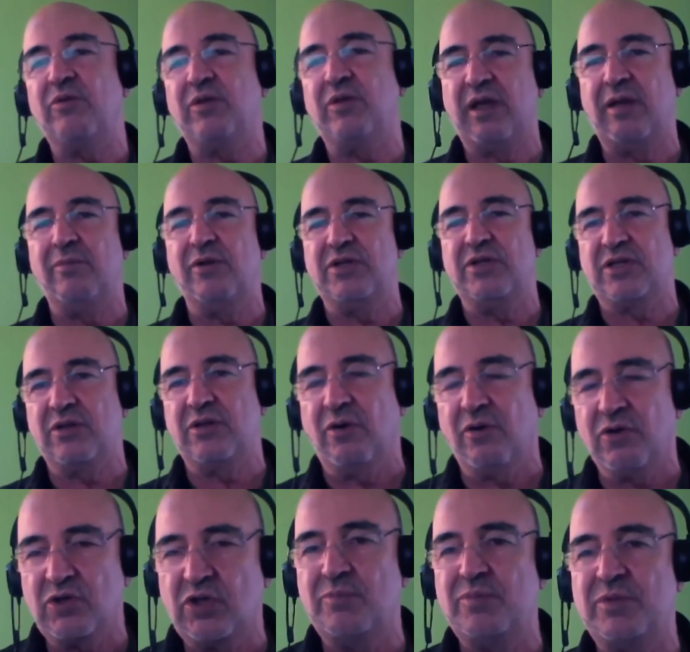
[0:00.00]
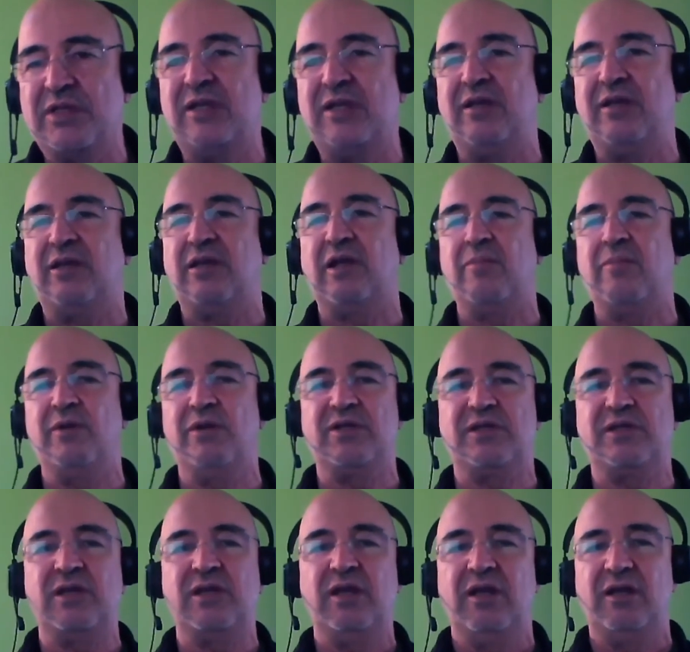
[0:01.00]
cables or subsea
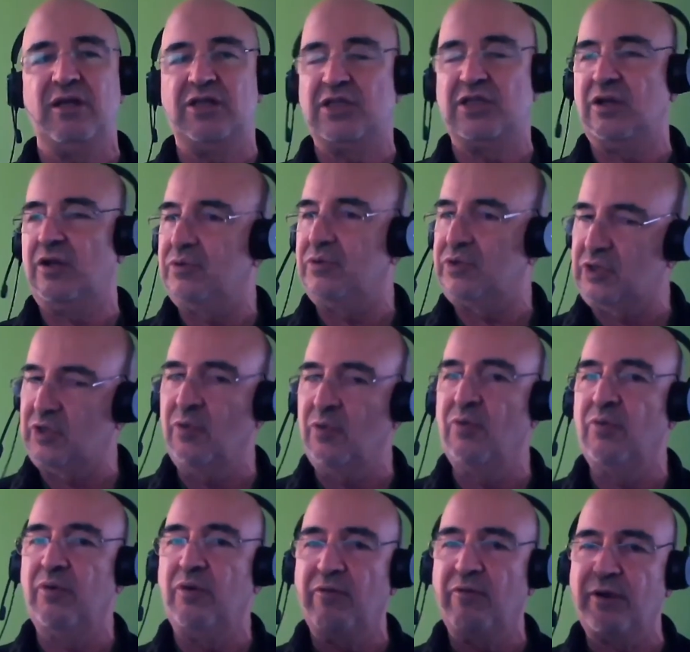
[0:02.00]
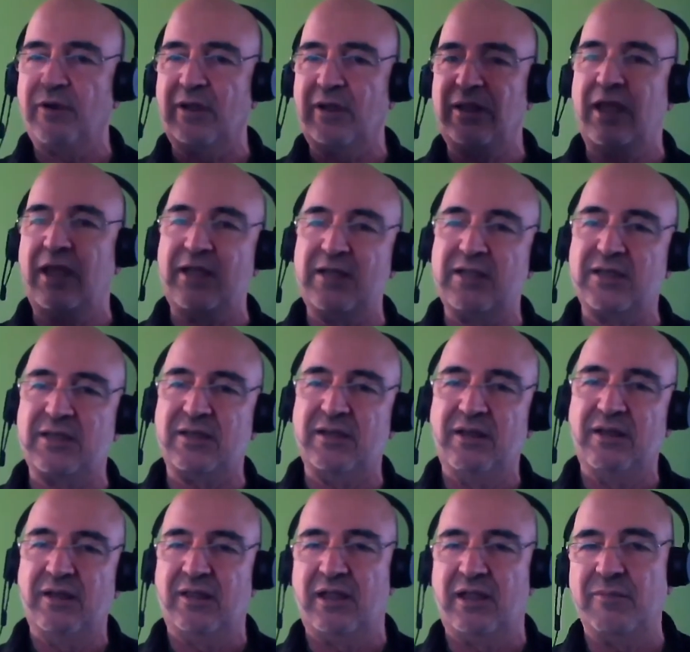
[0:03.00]
cables, it's also overhead lines.
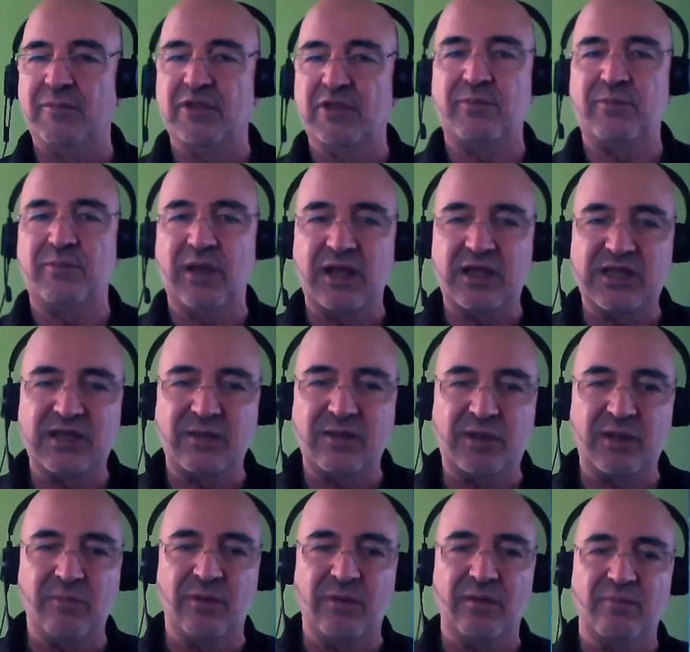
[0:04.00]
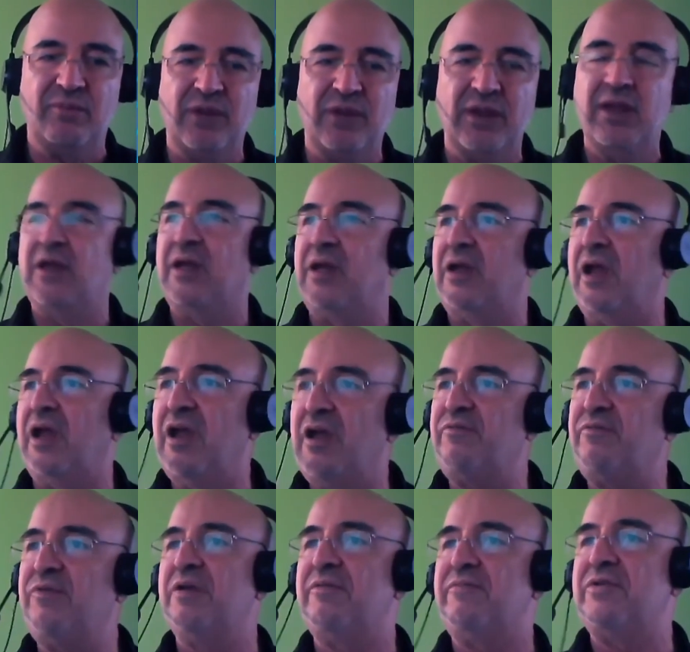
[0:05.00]
They must be acceptable.
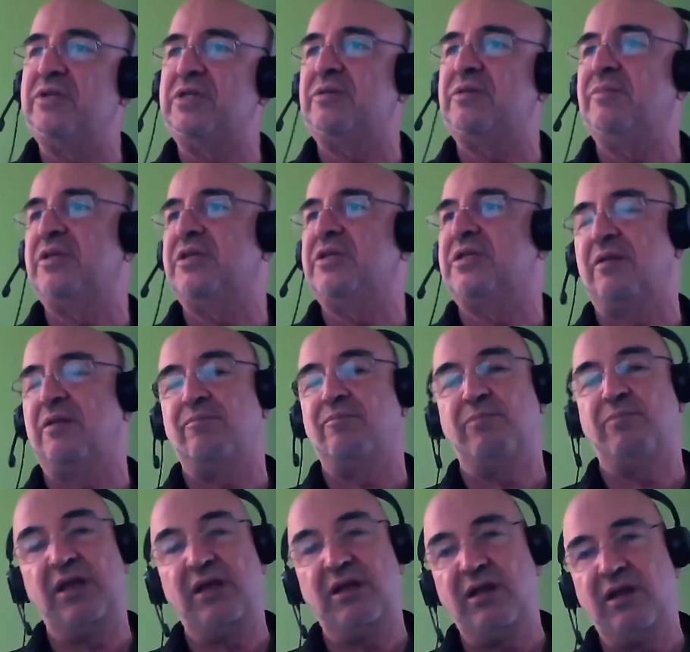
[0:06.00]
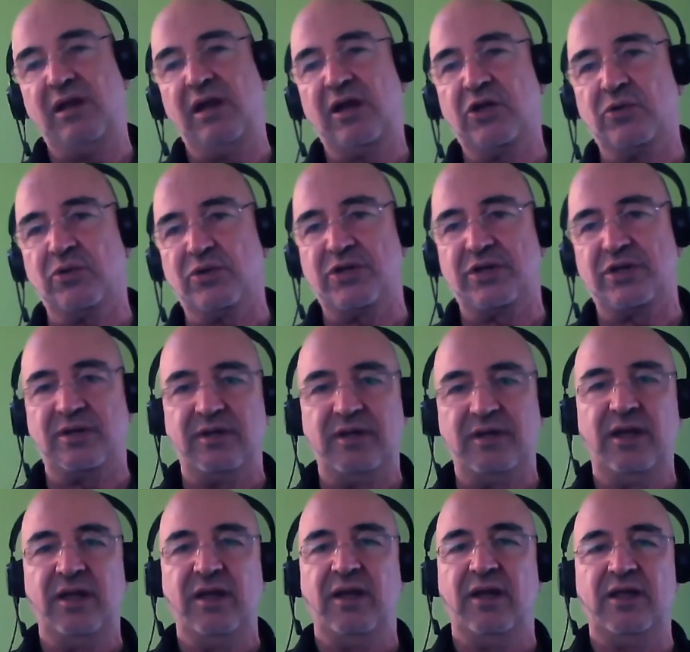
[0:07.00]
Heavy investments and many actors,
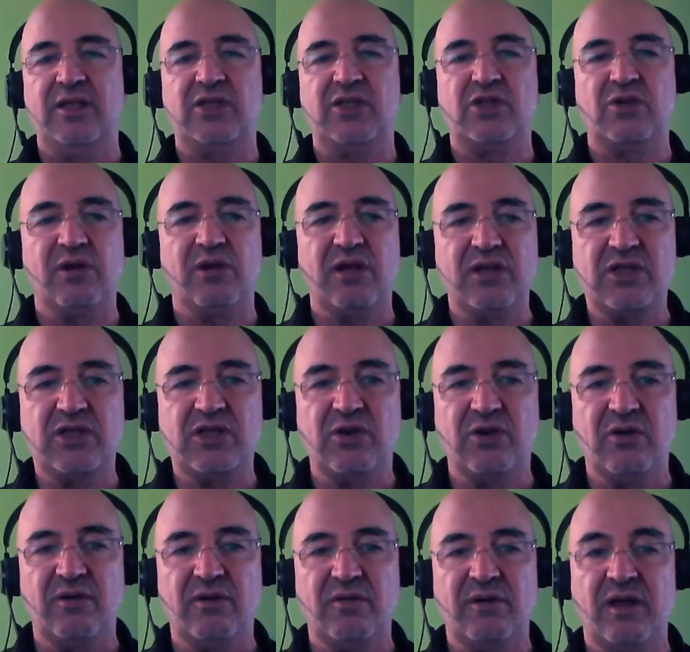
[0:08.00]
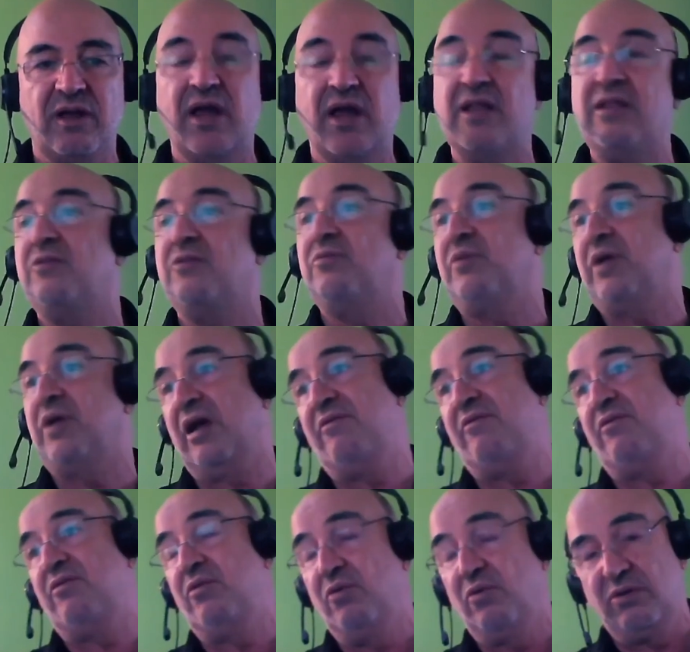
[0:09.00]
and so on and so on. And we
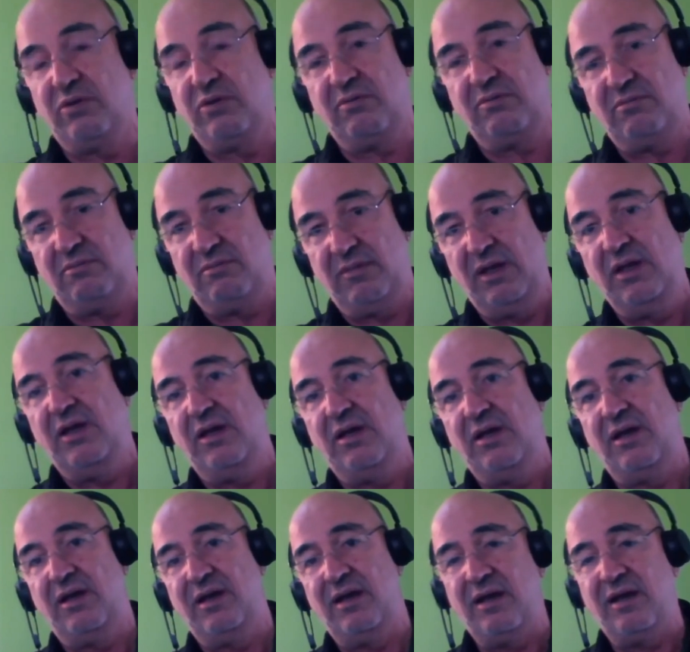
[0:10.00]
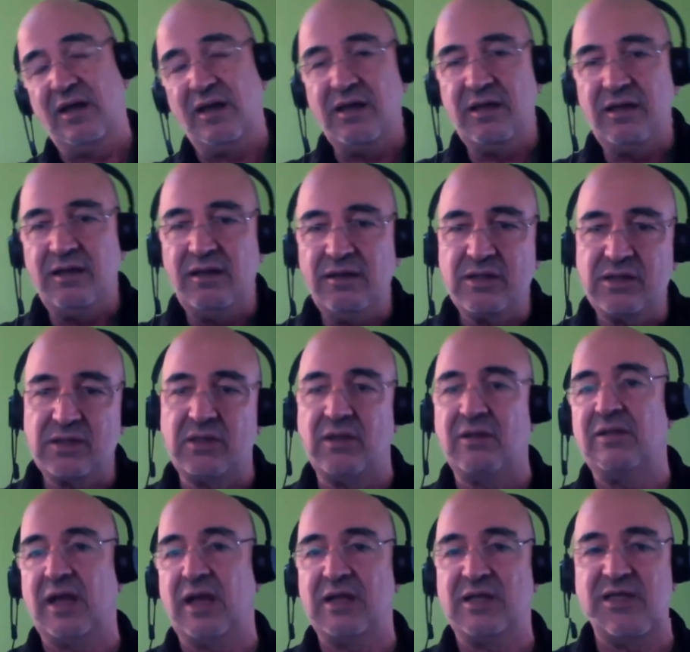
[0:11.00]
have not any
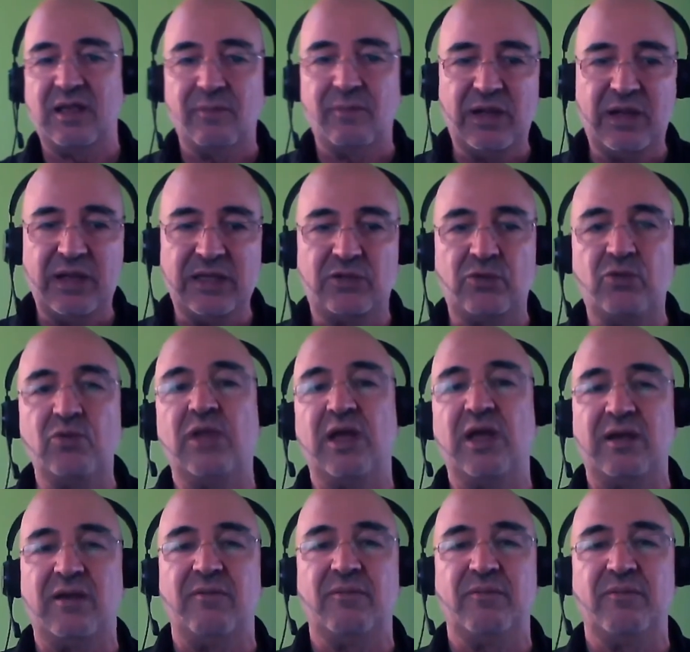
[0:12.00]
standard stabilized today.